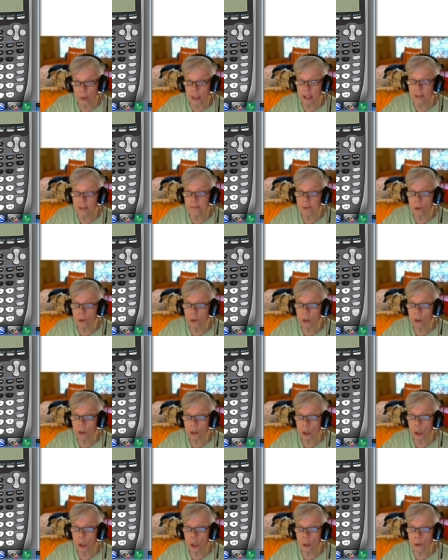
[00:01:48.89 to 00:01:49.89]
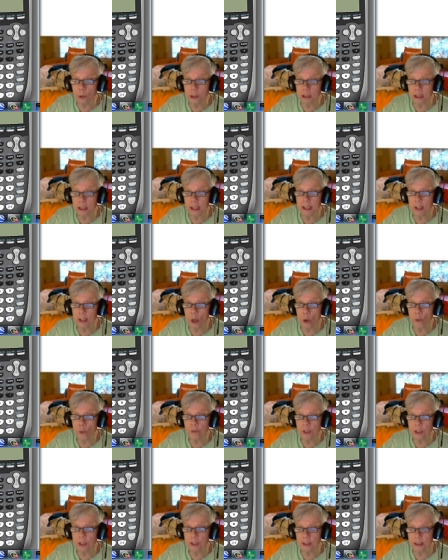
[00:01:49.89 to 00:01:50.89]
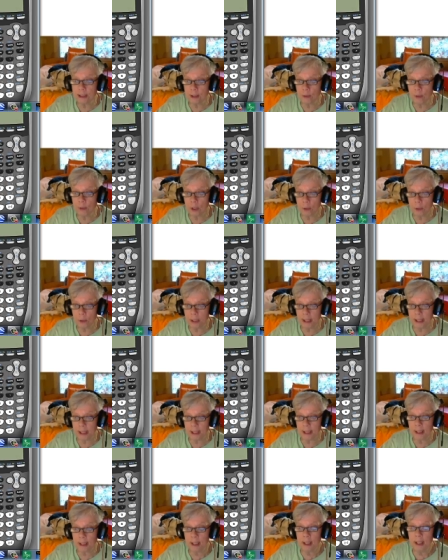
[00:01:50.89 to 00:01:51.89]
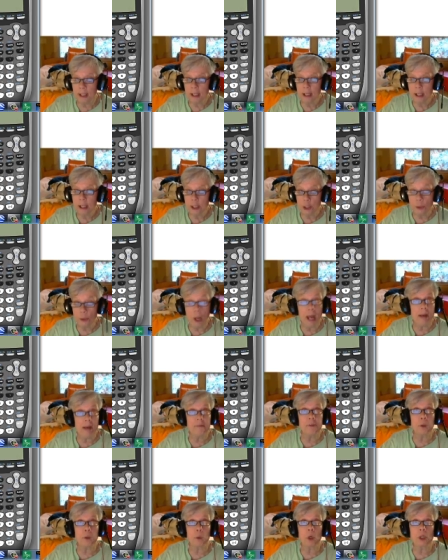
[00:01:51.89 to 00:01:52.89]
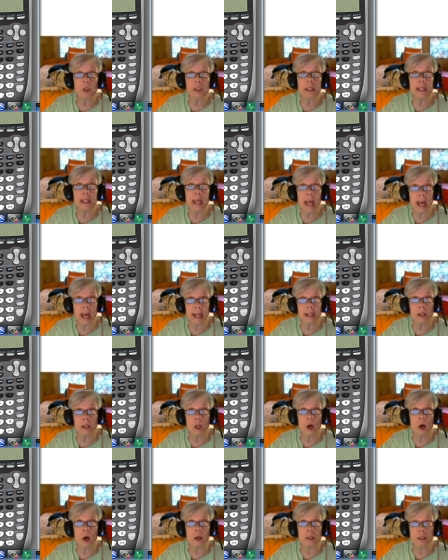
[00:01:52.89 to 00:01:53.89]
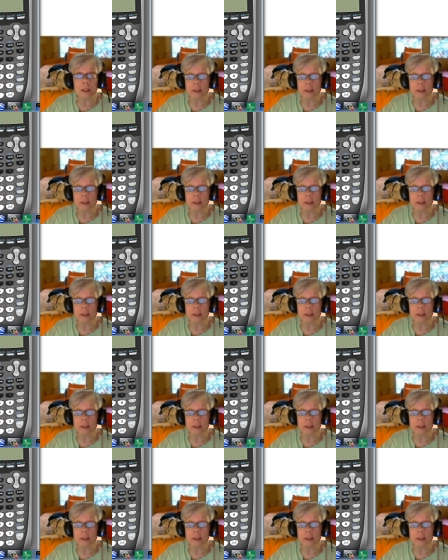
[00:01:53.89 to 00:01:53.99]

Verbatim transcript: And if you look closely over the zero key, you have the word catalog.